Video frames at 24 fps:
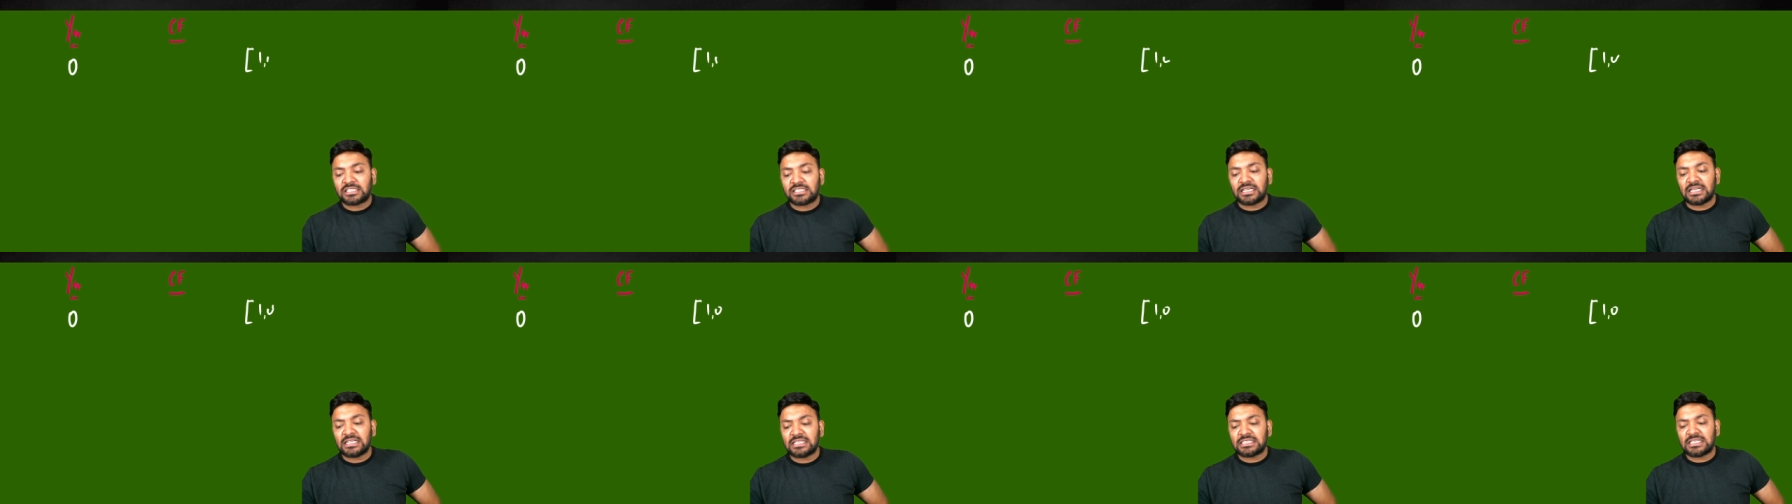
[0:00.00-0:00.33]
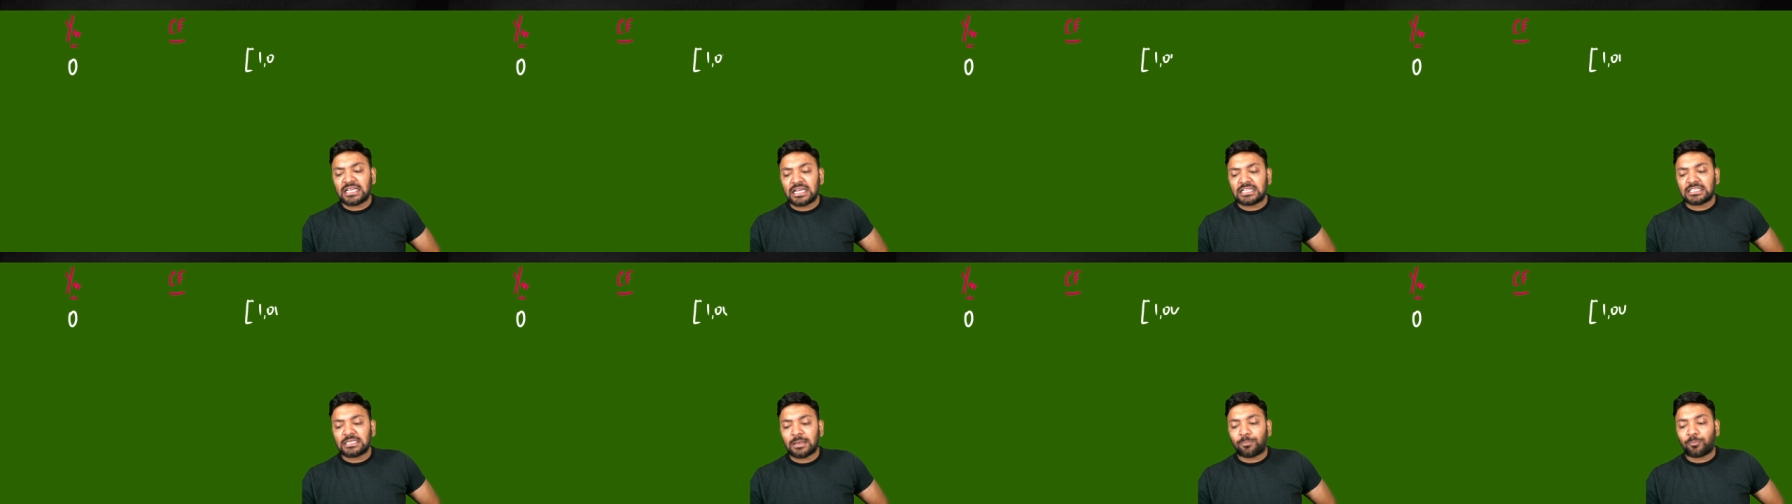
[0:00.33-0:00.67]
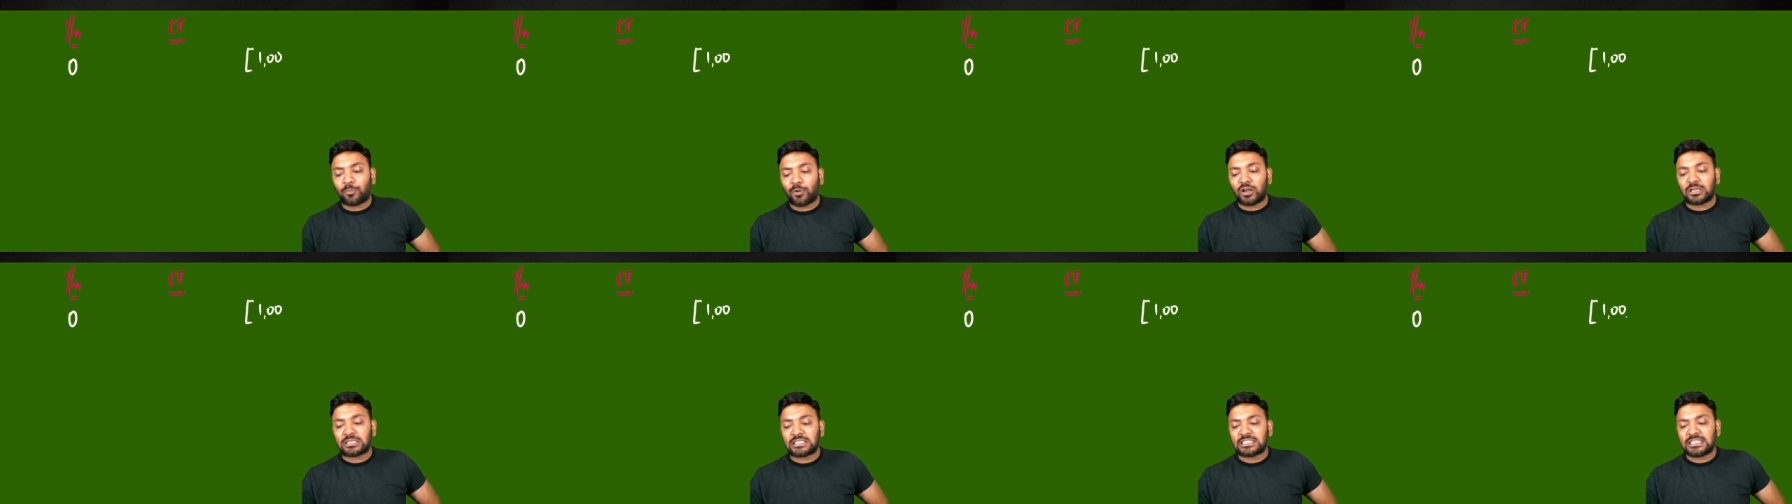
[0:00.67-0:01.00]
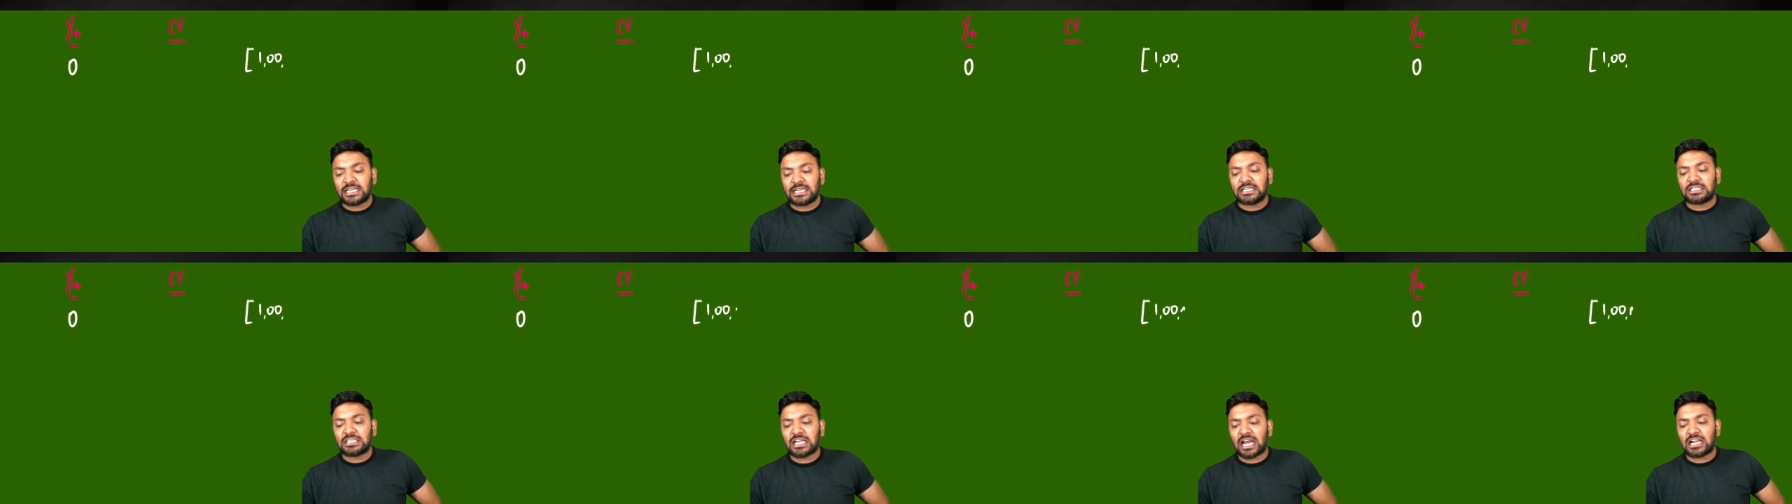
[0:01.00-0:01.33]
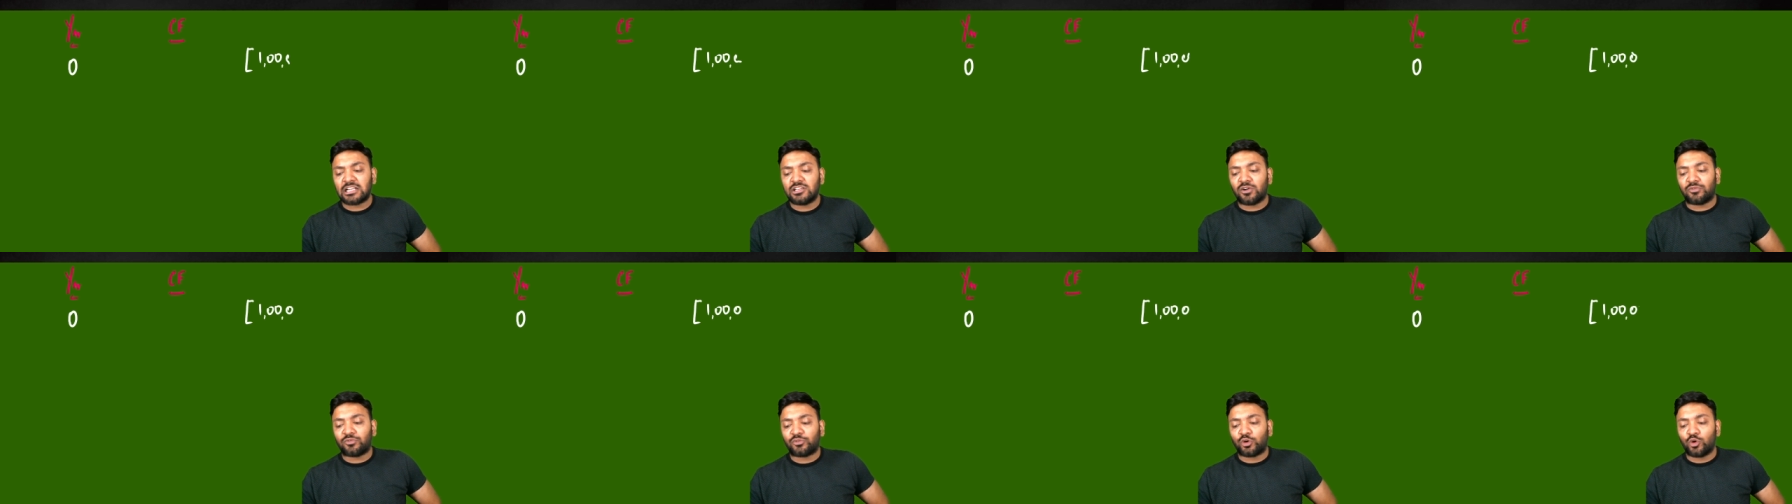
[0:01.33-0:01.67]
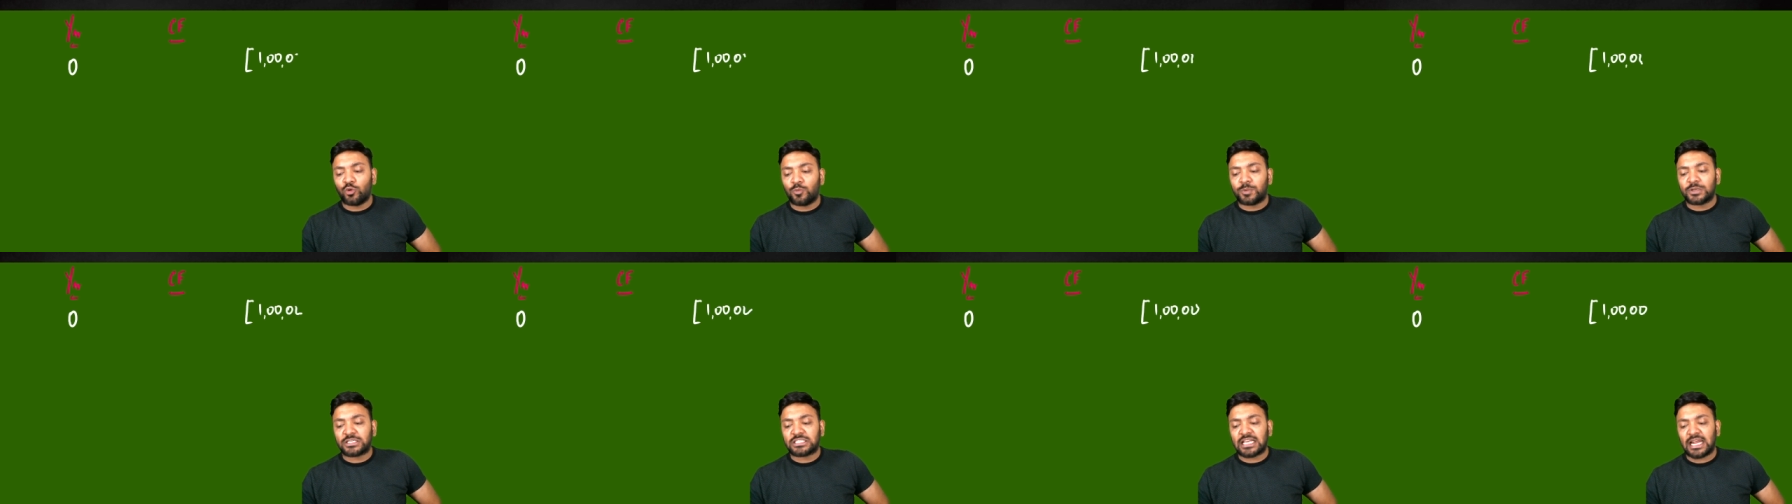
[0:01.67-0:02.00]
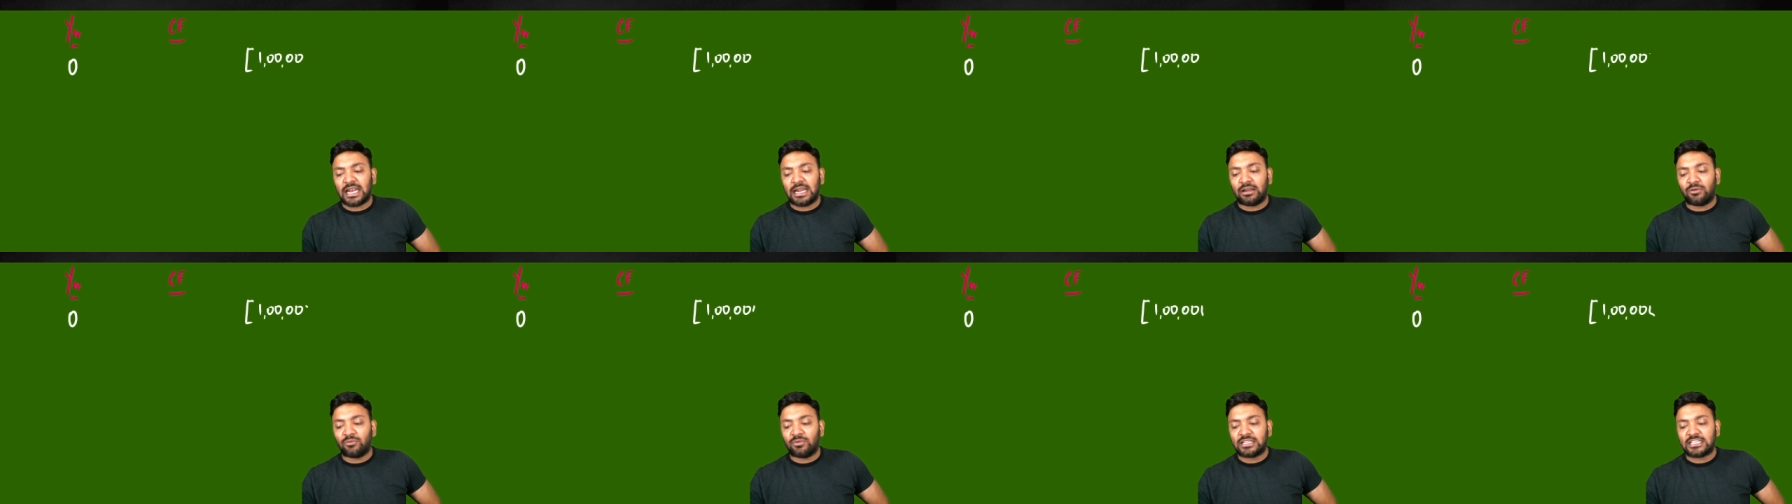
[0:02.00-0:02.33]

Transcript: since there is a processing charge of 2%